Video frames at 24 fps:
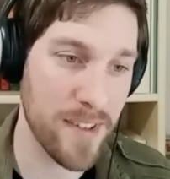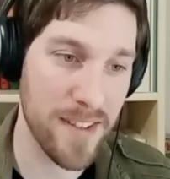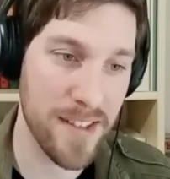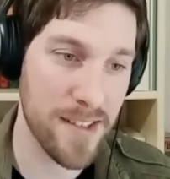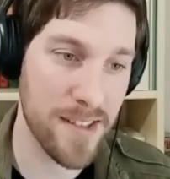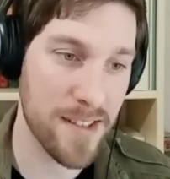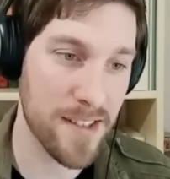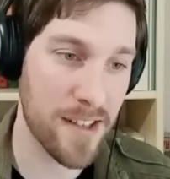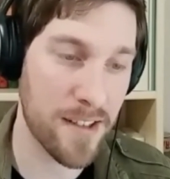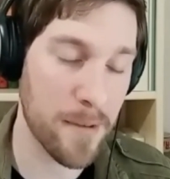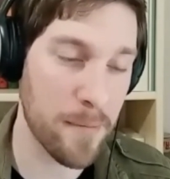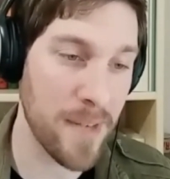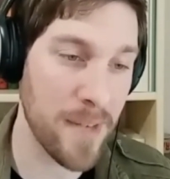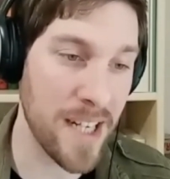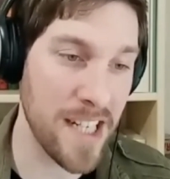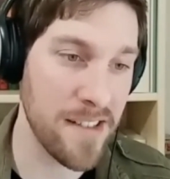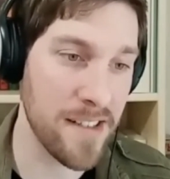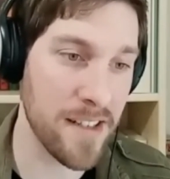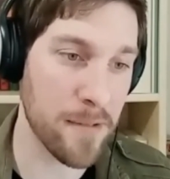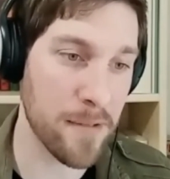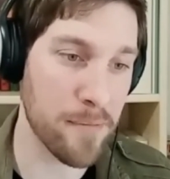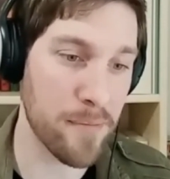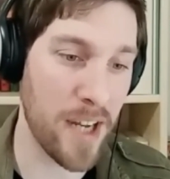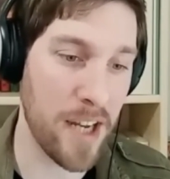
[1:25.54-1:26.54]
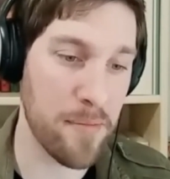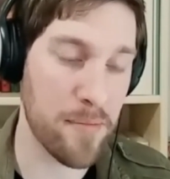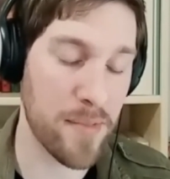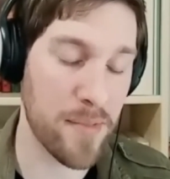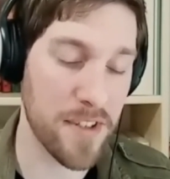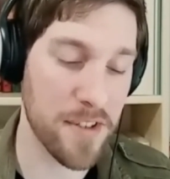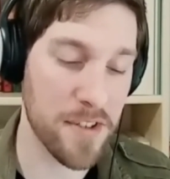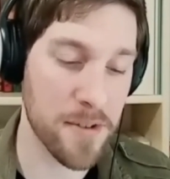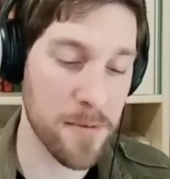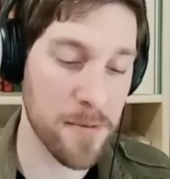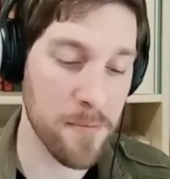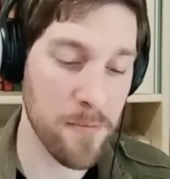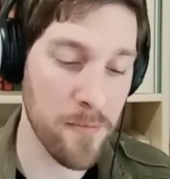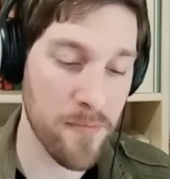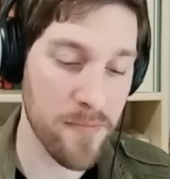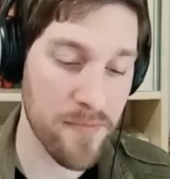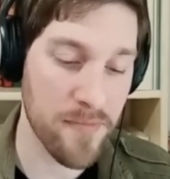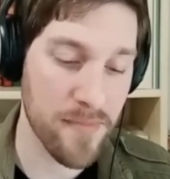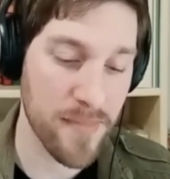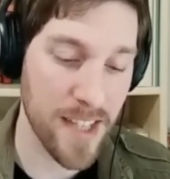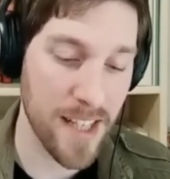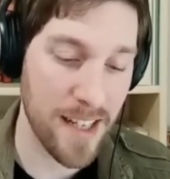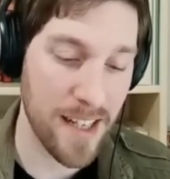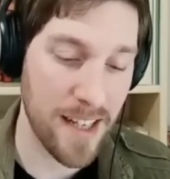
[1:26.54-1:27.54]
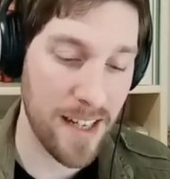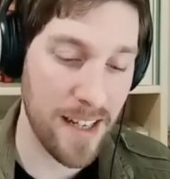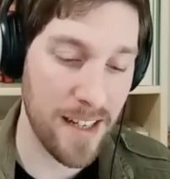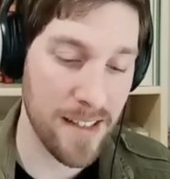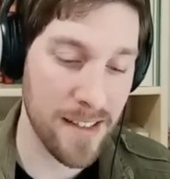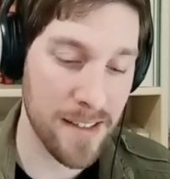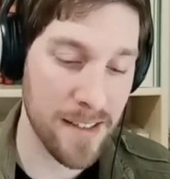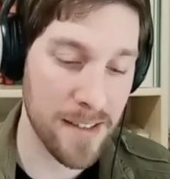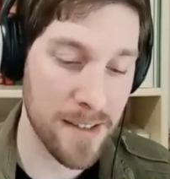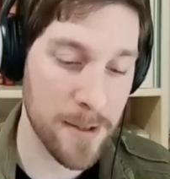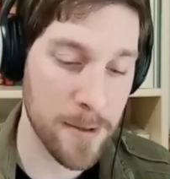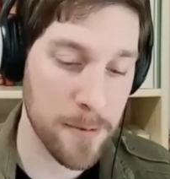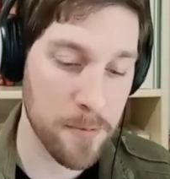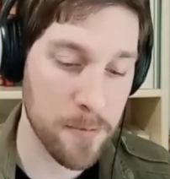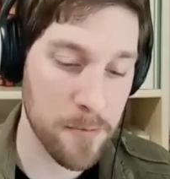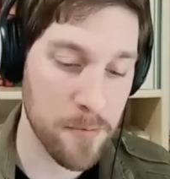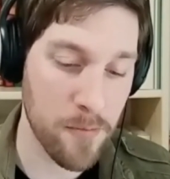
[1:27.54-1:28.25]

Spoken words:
These are amazing papers, and